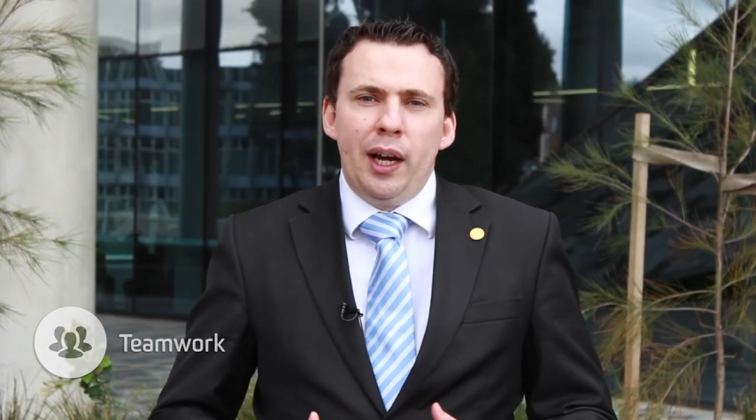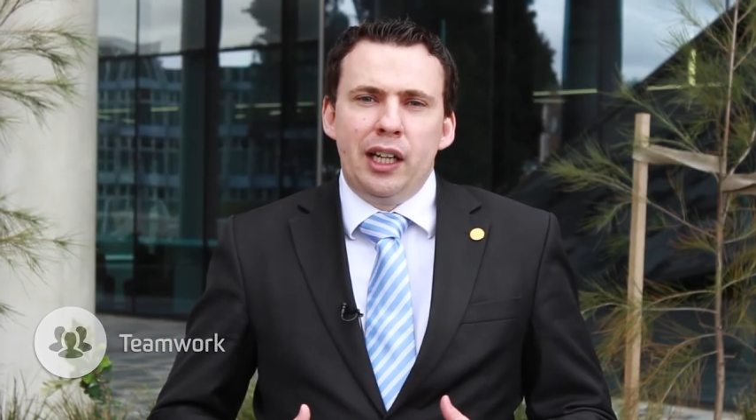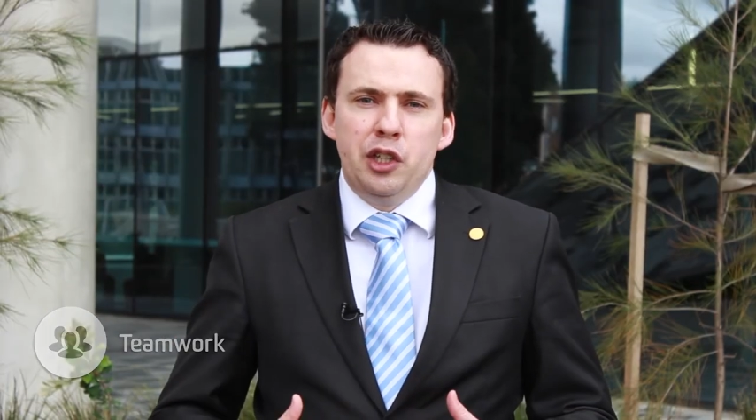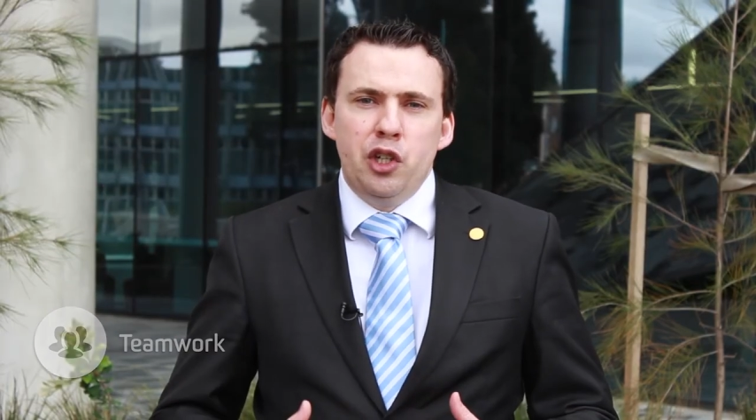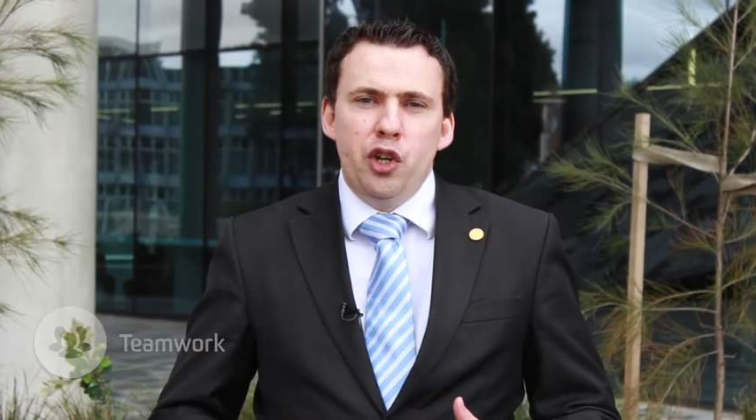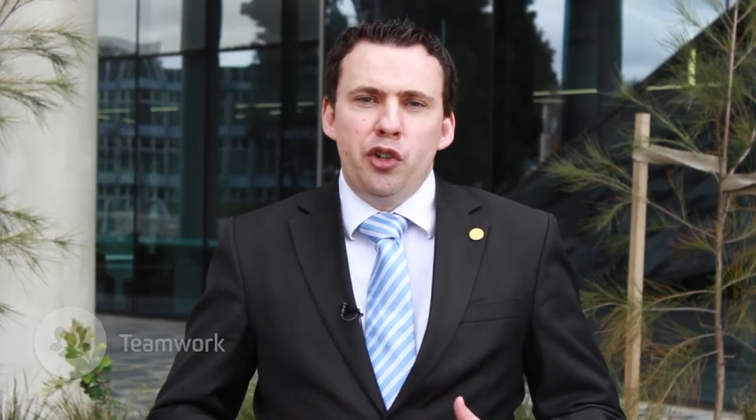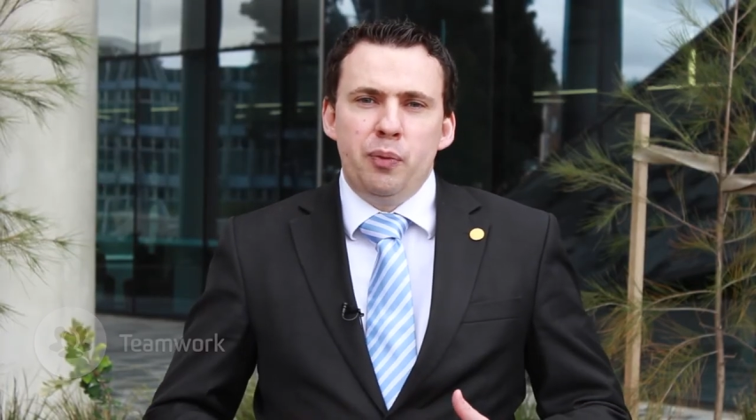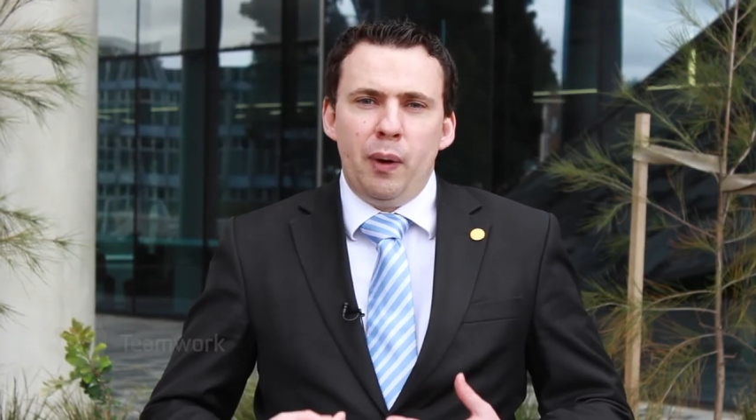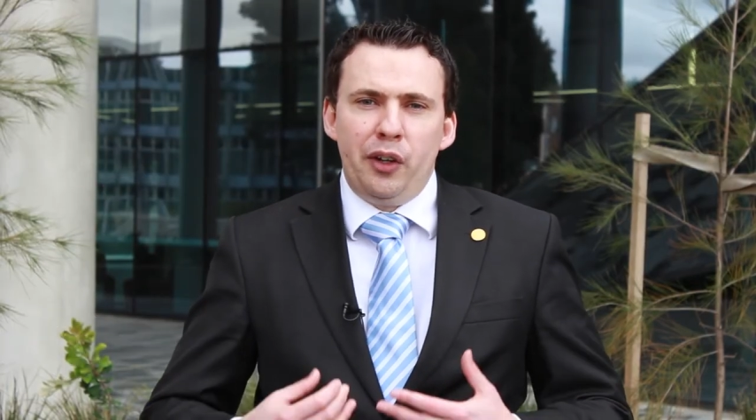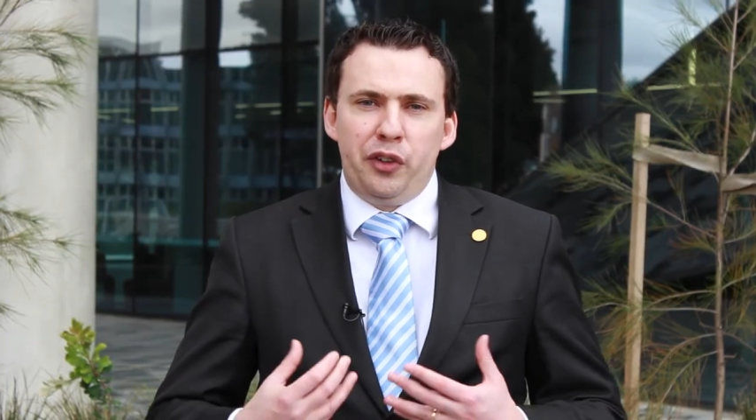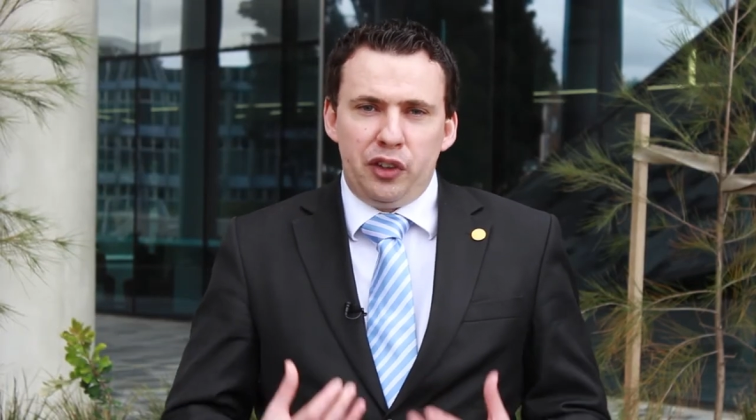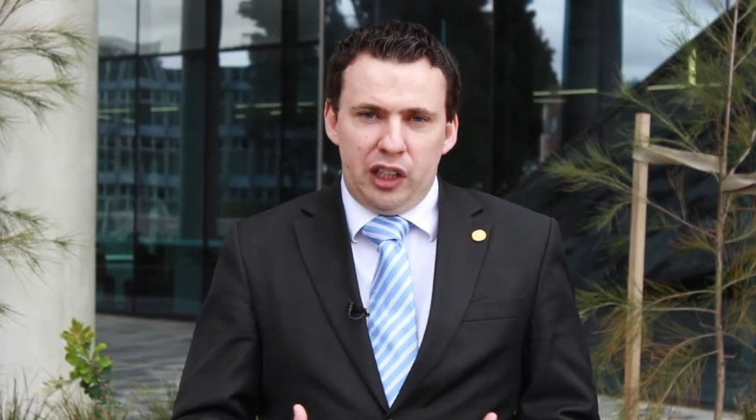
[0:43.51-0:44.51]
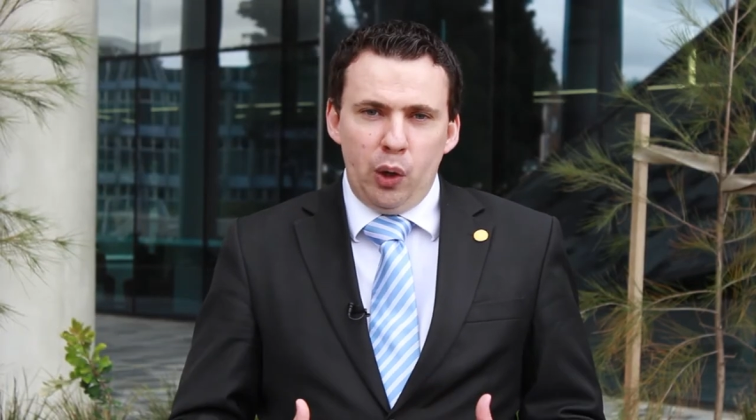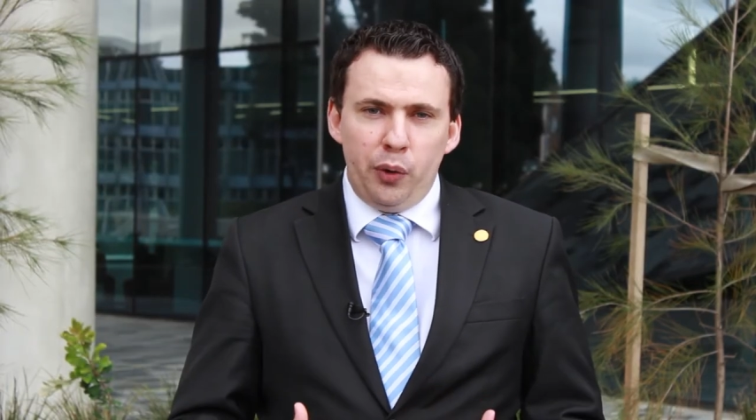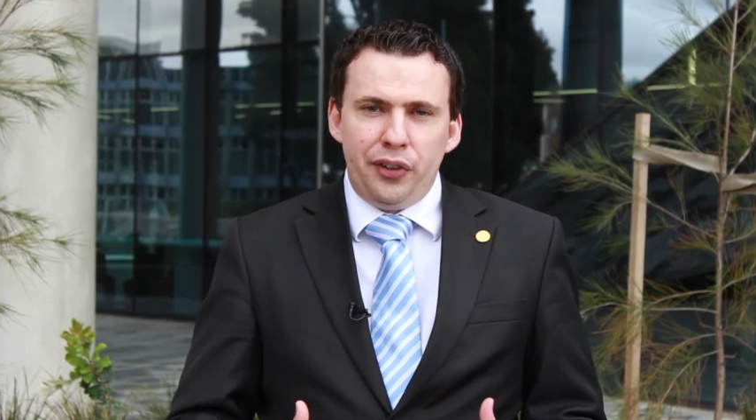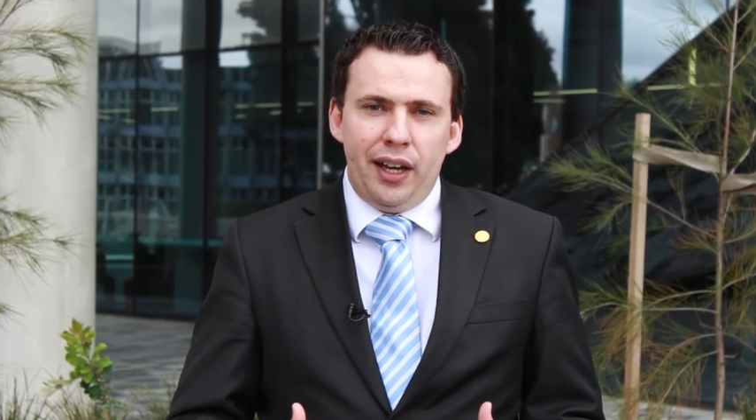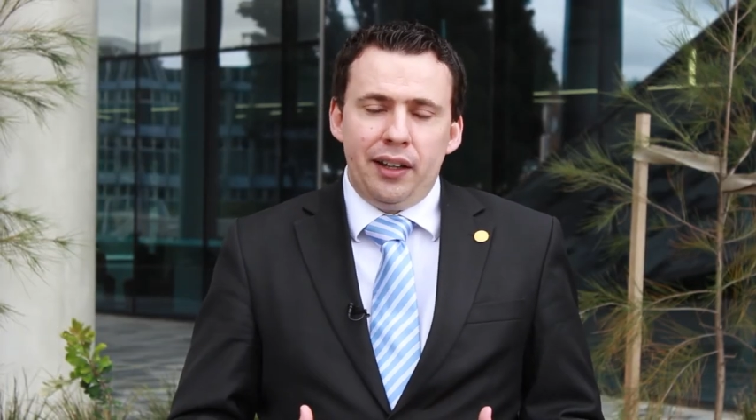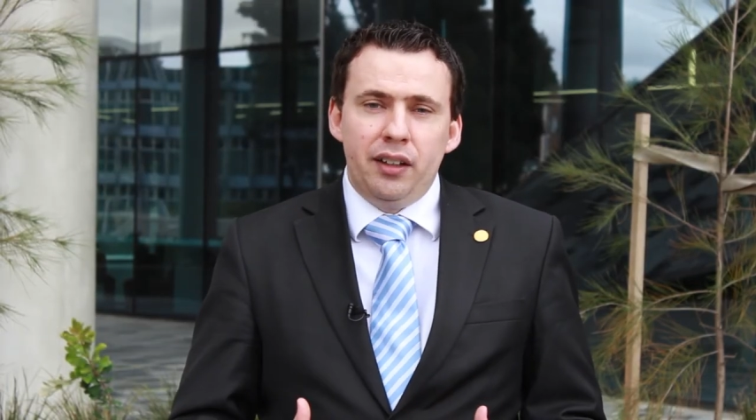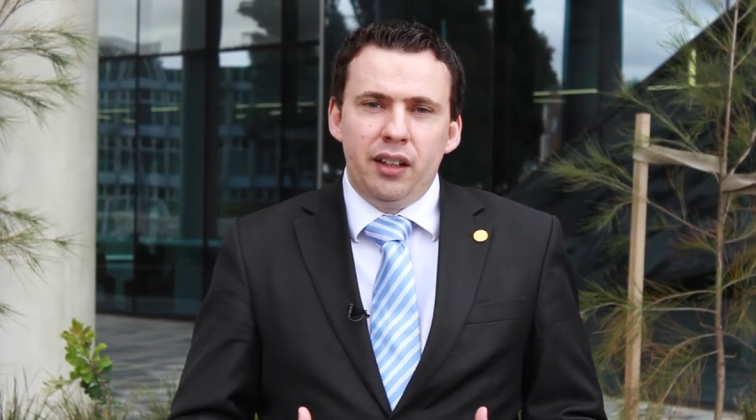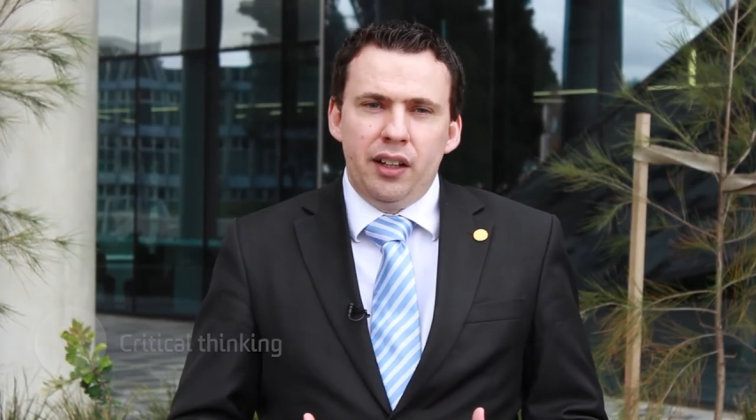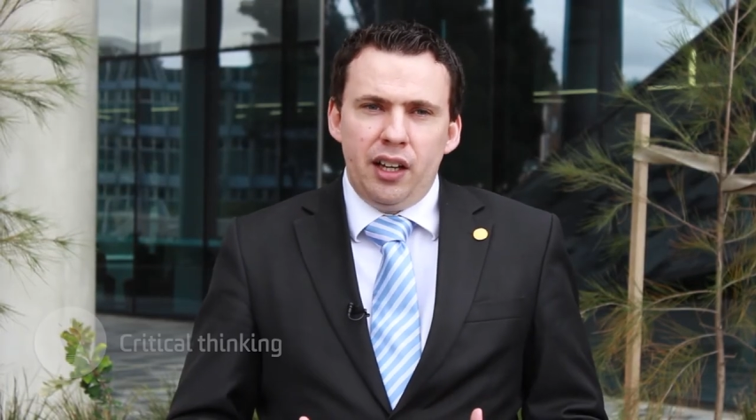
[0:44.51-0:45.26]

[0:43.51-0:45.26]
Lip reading: I can use my skill set